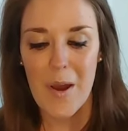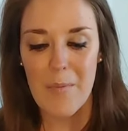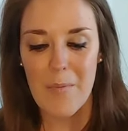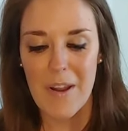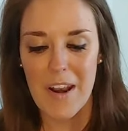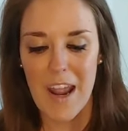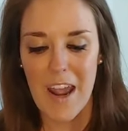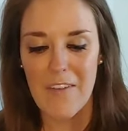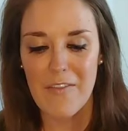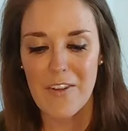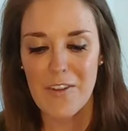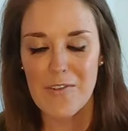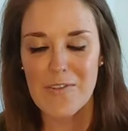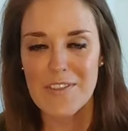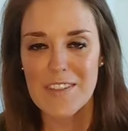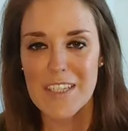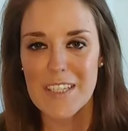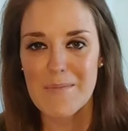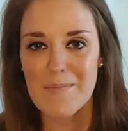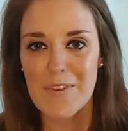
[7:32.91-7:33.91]
But having
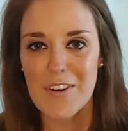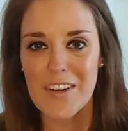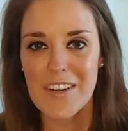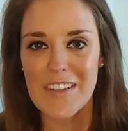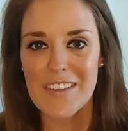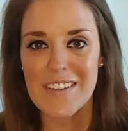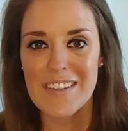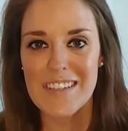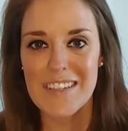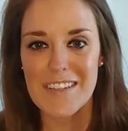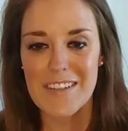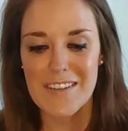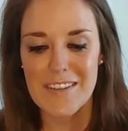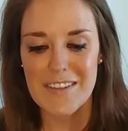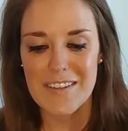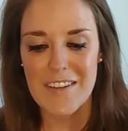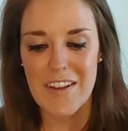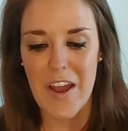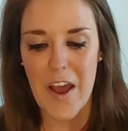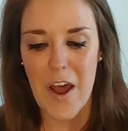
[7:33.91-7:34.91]
those
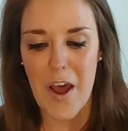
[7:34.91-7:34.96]
experiences